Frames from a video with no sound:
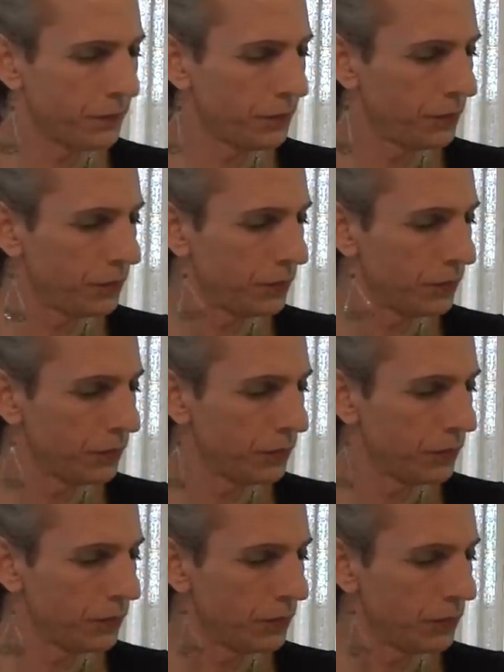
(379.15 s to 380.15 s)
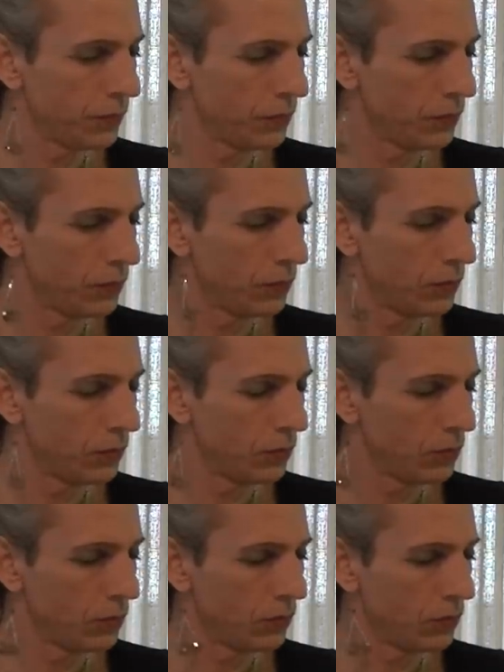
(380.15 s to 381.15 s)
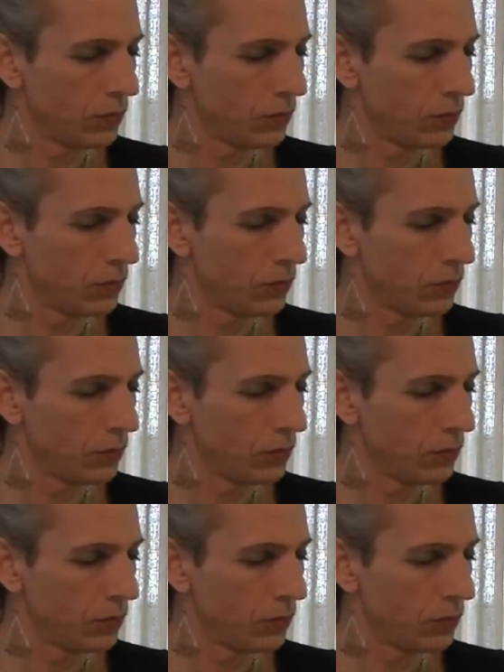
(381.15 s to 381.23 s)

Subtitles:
(no one is talking)